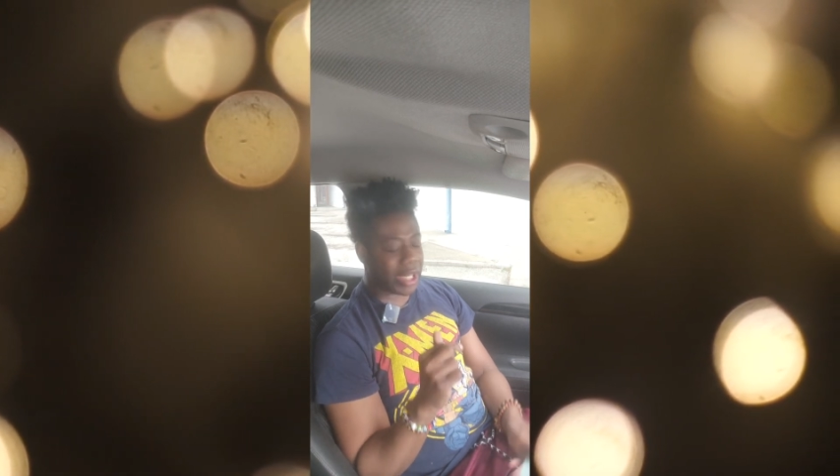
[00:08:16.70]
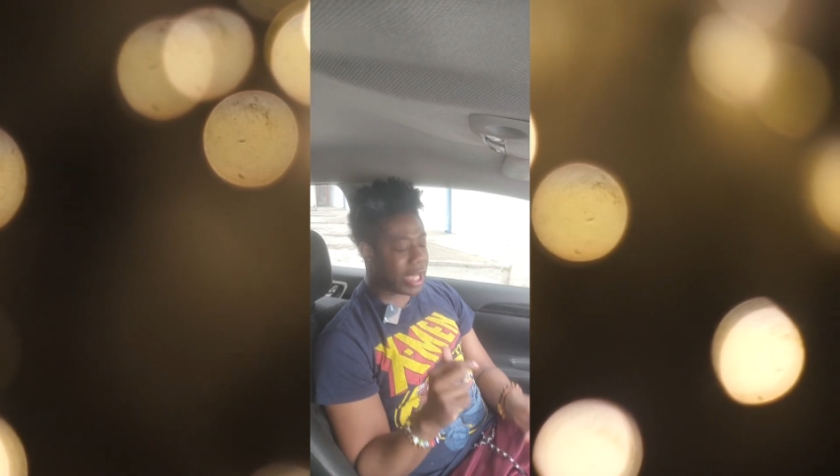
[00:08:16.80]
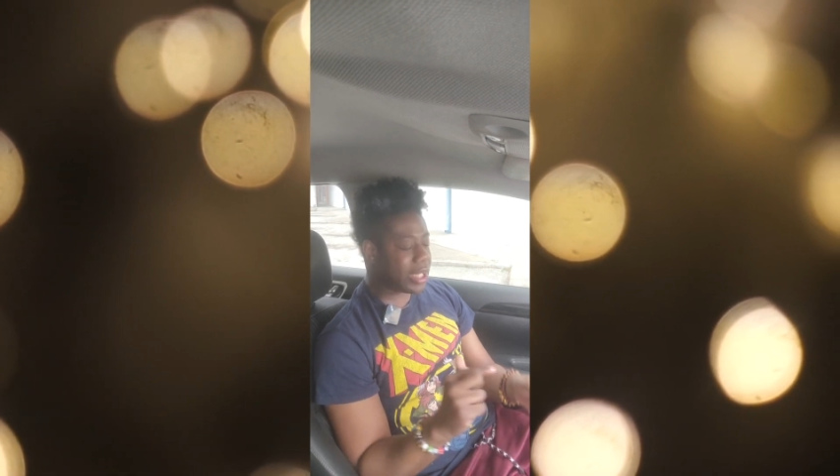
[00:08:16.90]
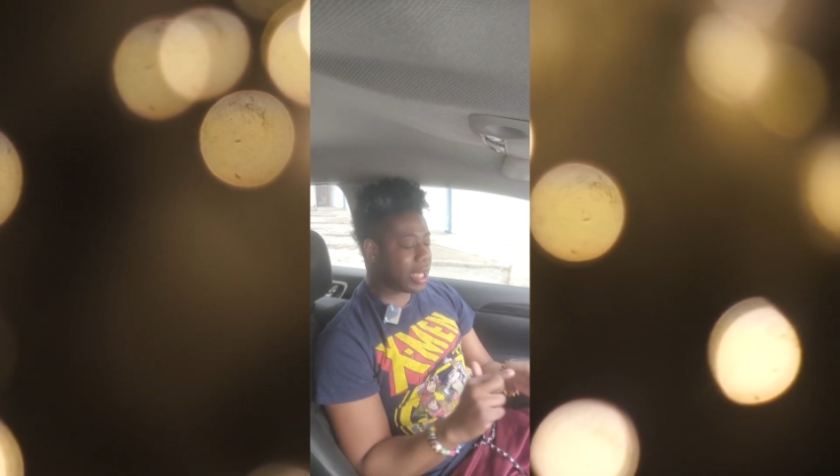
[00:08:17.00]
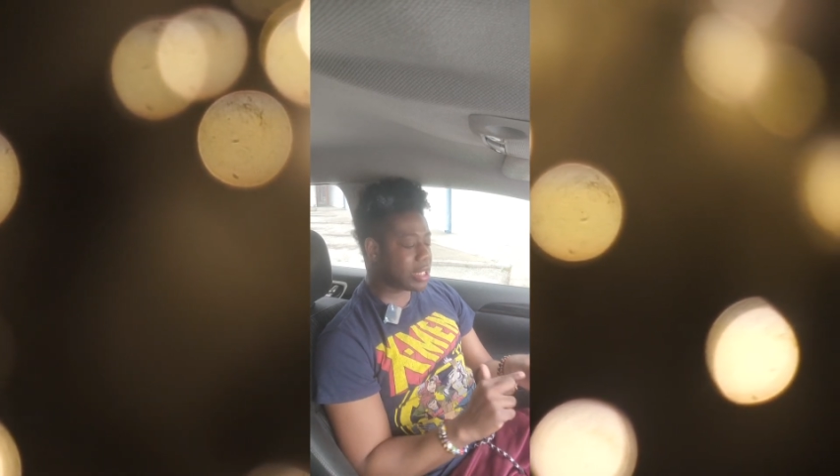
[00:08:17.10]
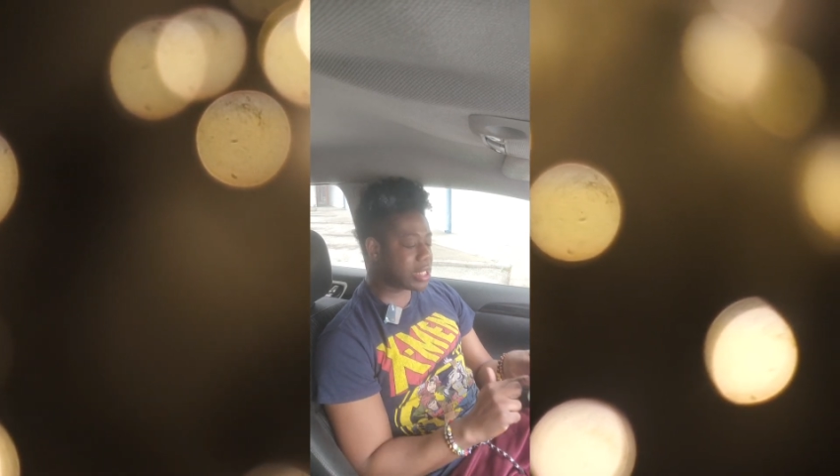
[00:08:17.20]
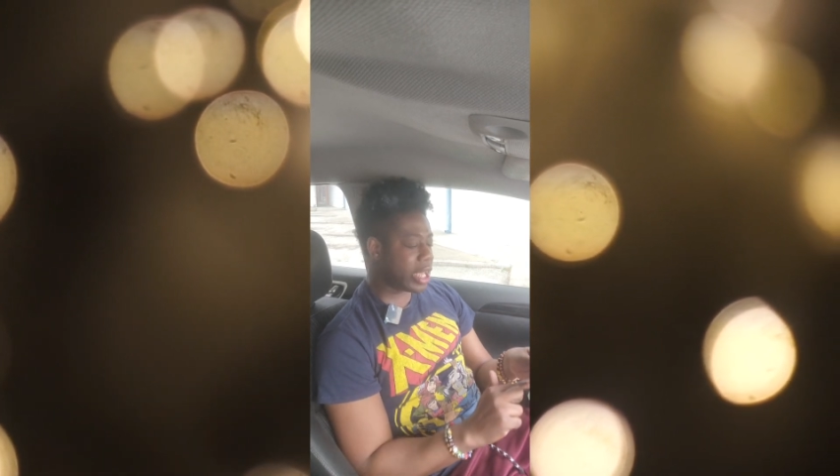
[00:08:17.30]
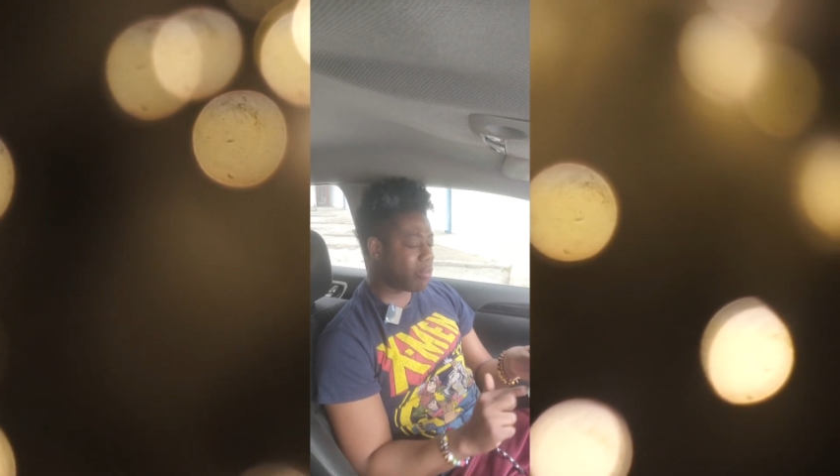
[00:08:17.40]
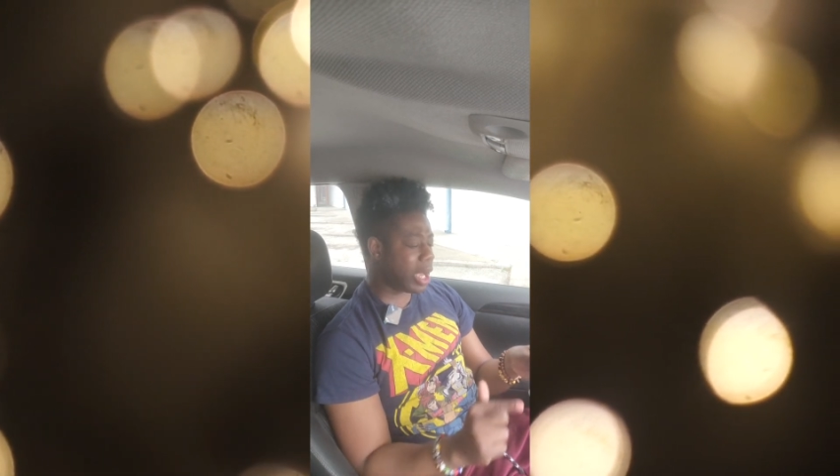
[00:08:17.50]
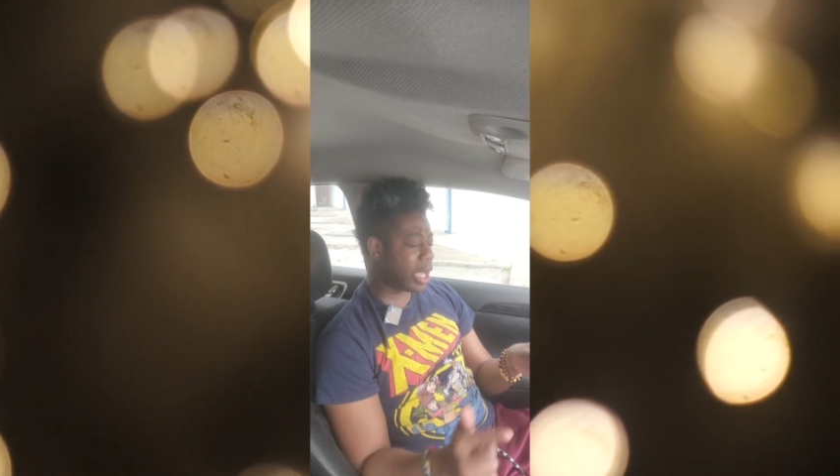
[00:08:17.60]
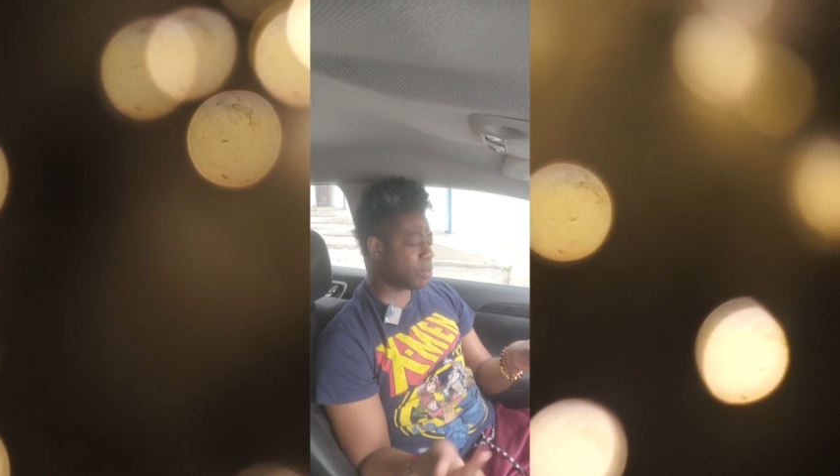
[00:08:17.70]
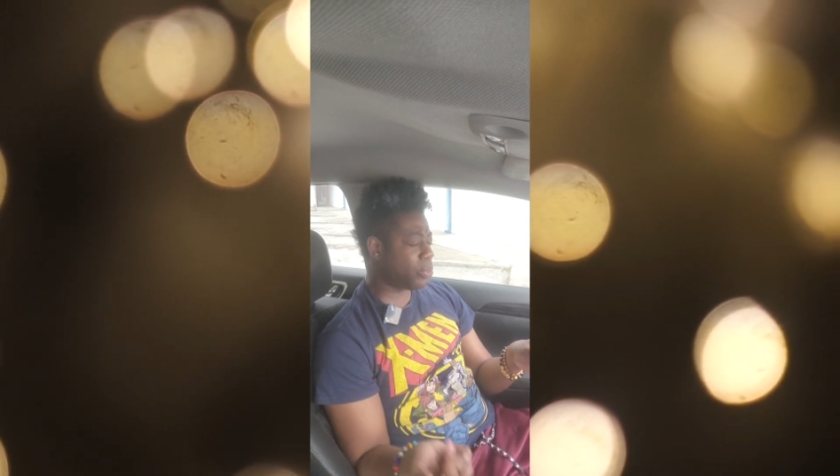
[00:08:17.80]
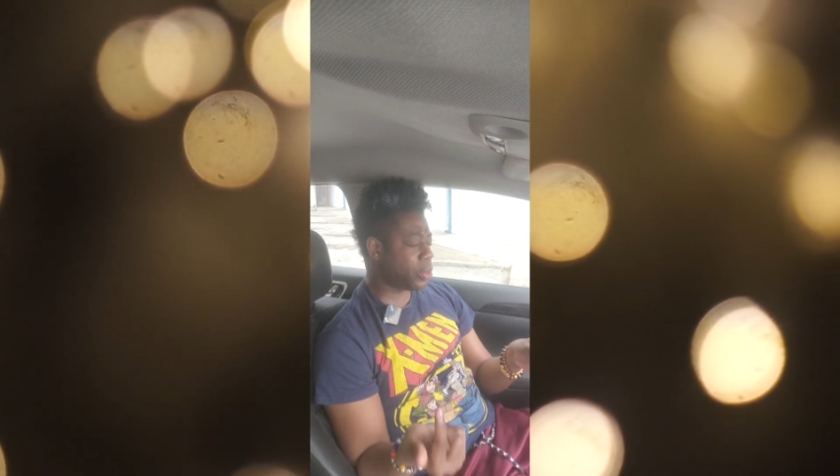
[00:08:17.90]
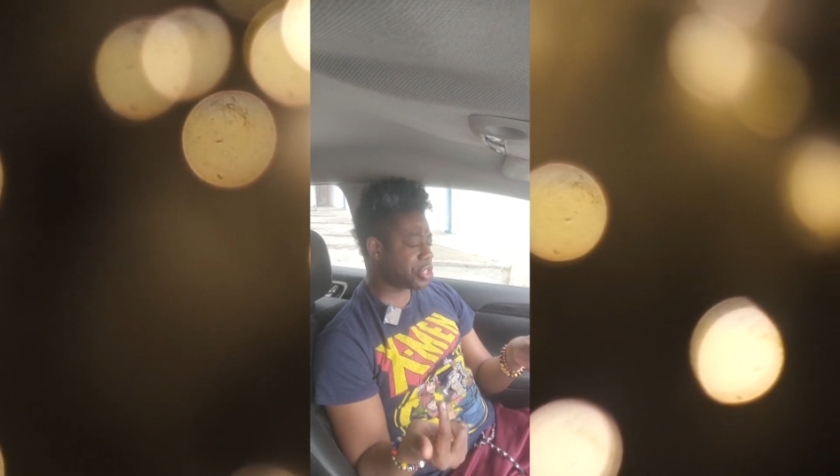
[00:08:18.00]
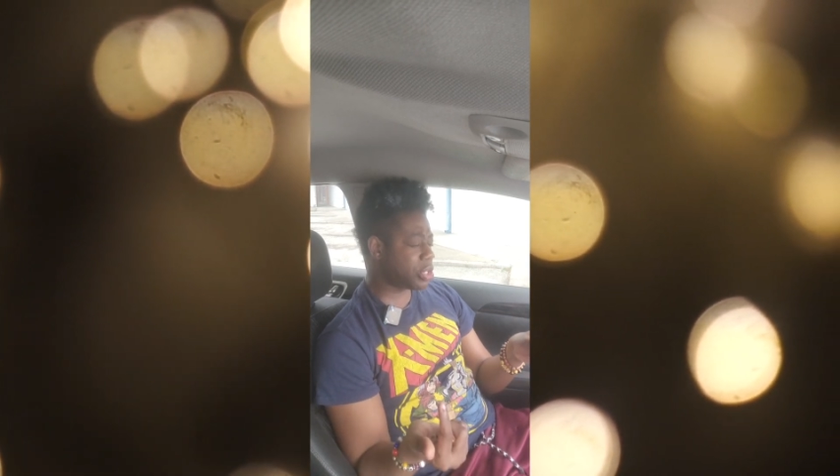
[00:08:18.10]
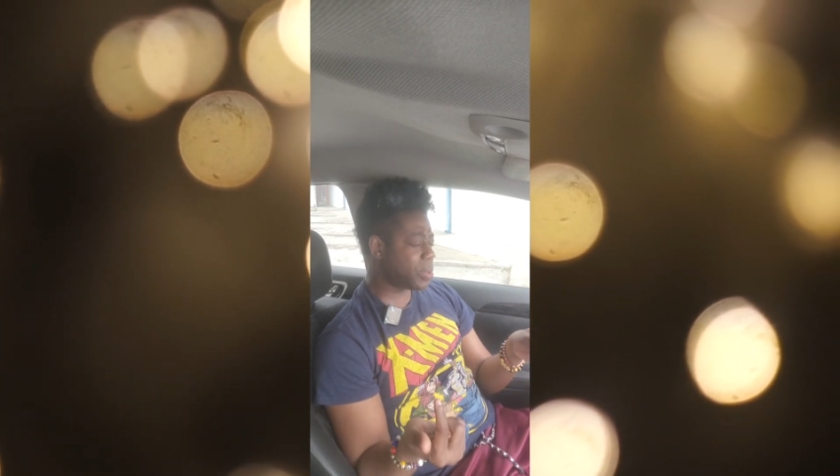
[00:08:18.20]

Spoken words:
And I didn't understand why Portia